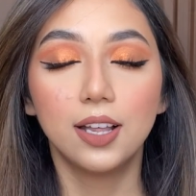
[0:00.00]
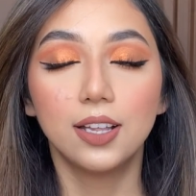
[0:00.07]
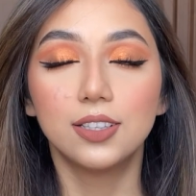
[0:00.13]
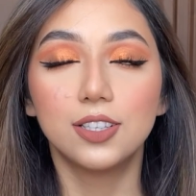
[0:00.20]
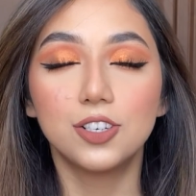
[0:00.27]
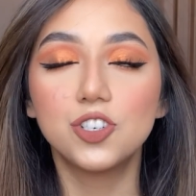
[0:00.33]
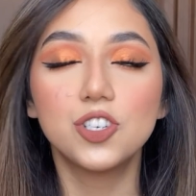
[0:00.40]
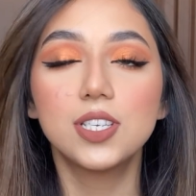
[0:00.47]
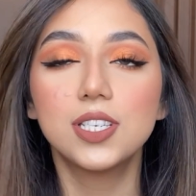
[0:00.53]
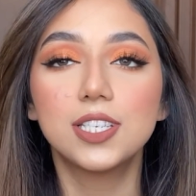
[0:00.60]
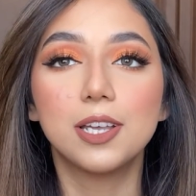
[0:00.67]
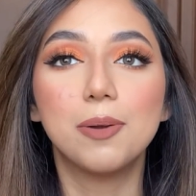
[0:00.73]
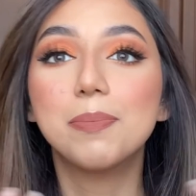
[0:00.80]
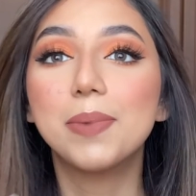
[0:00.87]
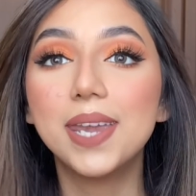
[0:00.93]
They're just
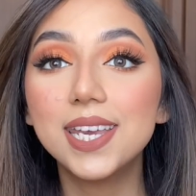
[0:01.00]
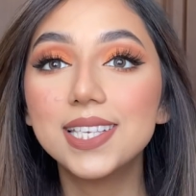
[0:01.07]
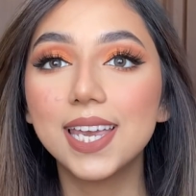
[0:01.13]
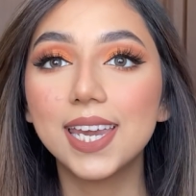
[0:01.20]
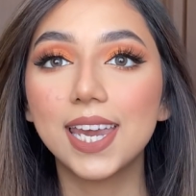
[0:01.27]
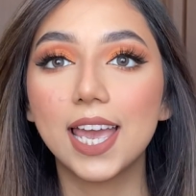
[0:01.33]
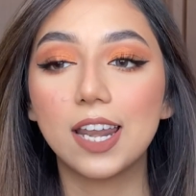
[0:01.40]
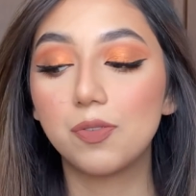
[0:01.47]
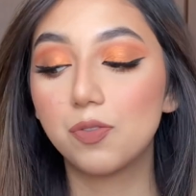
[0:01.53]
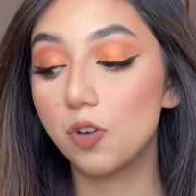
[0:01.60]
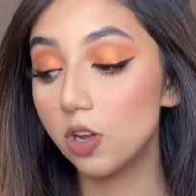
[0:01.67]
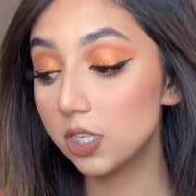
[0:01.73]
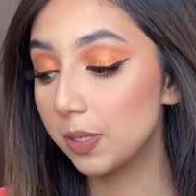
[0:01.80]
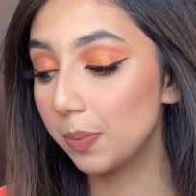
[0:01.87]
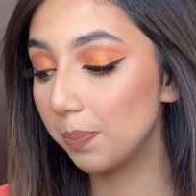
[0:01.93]
amazing and I've
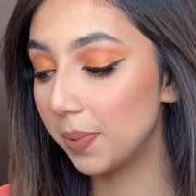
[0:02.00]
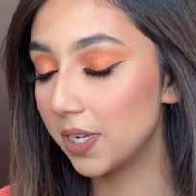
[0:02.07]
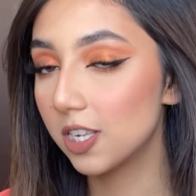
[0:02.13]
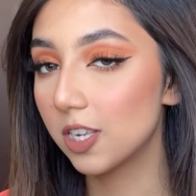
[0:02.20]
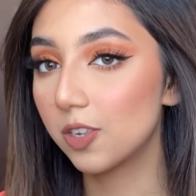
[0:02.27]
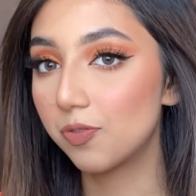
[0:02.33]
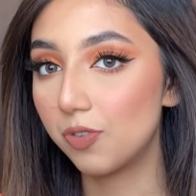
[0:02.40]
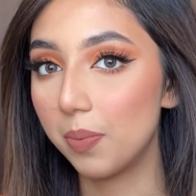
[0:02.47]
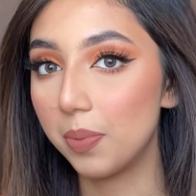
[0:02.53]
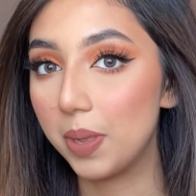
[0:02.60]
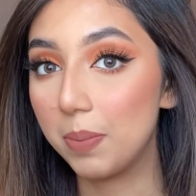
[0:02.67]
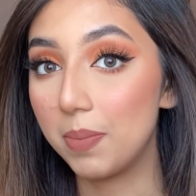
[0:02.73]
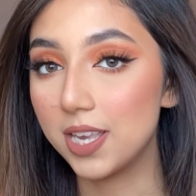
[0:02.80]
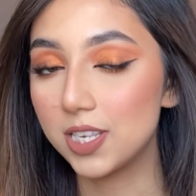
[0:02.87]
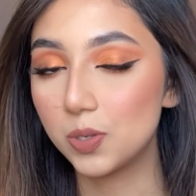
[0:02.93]
got some pieces from
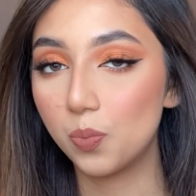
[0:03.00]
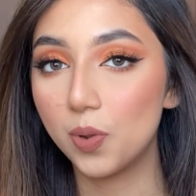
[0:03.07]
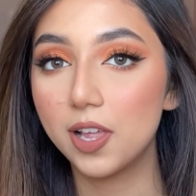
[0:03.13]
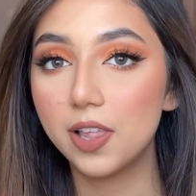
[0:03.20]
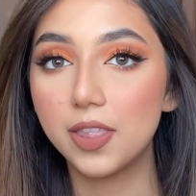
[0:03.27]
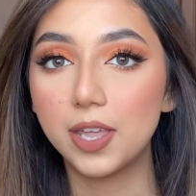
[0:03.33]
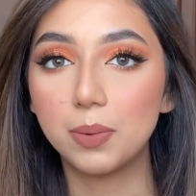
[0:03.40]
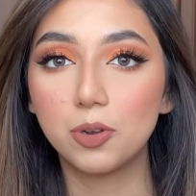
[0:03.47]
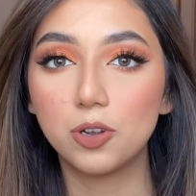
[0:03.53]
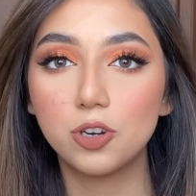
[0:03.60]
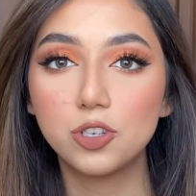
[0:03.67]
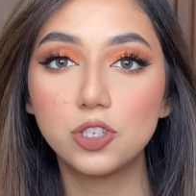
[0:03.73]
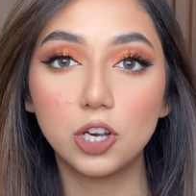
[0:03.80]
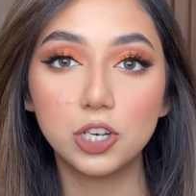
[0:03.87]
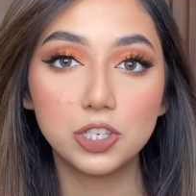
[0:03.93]
them as well that I'm going
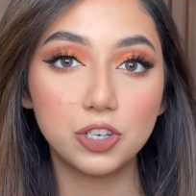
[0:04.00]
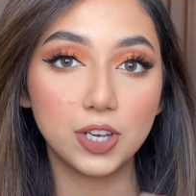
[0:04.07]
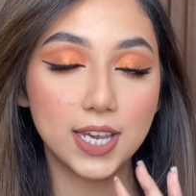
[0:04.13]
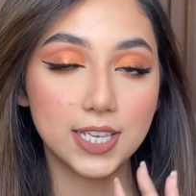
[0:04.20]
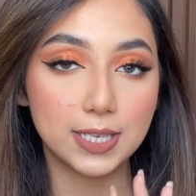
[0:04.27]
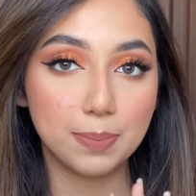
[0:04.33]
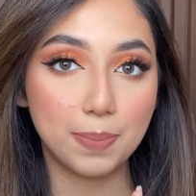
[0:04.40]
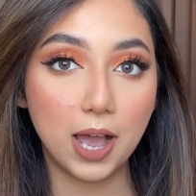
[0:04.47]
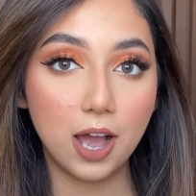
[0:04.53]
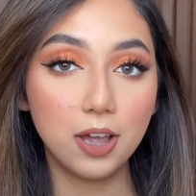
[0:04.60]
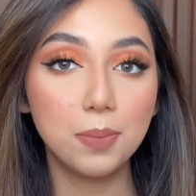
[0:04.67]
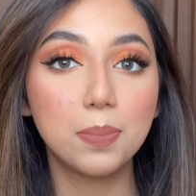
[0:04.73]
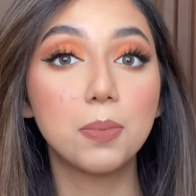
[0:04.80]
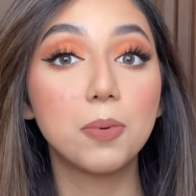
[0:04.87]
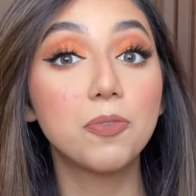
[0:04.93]
to talk to you guys
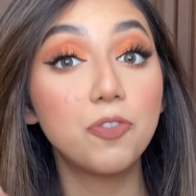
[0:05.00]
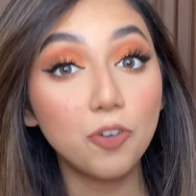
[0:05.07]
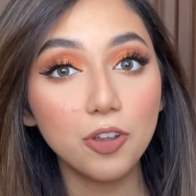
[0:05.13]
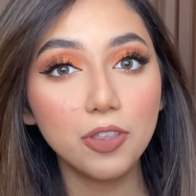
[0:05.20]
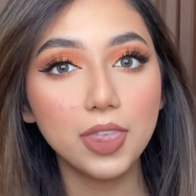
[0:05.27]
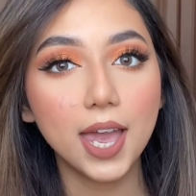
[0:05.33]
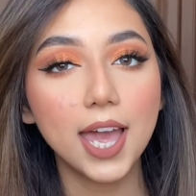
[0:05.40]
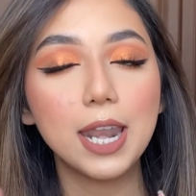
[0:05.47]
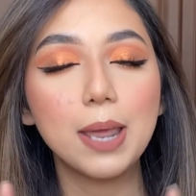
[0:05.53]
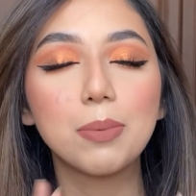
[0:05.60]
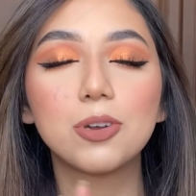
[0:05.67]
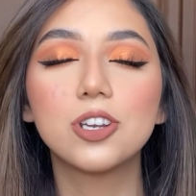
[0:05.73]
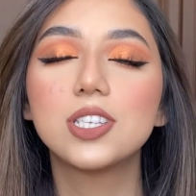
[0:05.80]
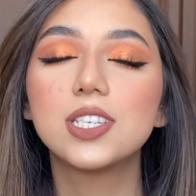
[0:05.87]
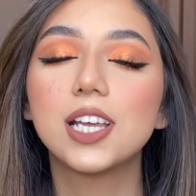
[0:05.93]
about. But before that, I'm
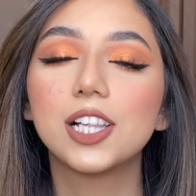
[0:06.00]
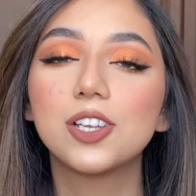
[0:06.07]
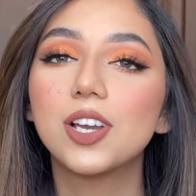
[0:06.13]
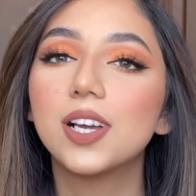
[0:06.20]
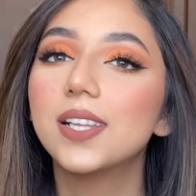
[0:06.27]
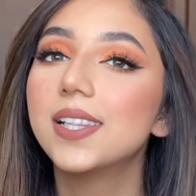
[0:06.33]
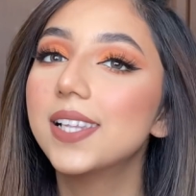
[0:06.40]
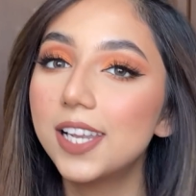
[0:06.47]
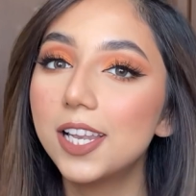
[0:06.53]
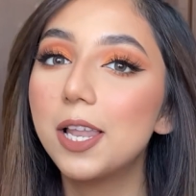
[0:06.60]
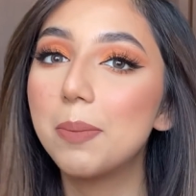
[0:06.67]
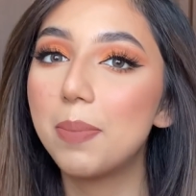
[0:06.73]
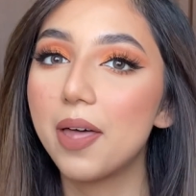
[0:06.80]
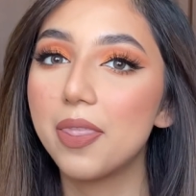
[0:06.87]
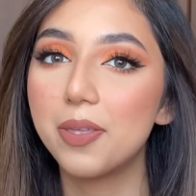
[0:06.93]
going to tell you a little
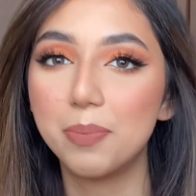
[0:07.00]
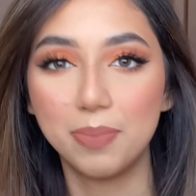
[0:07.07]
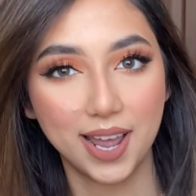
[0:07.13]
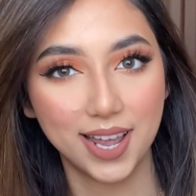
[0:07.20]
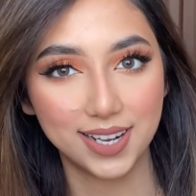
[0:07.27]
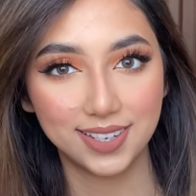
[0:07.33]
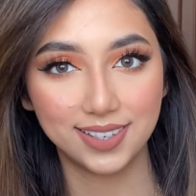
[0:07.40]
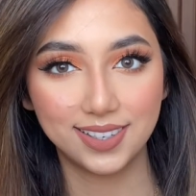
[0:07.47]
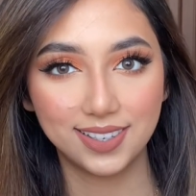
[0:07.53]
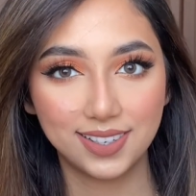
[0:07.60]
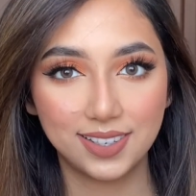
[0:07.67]
about the brand.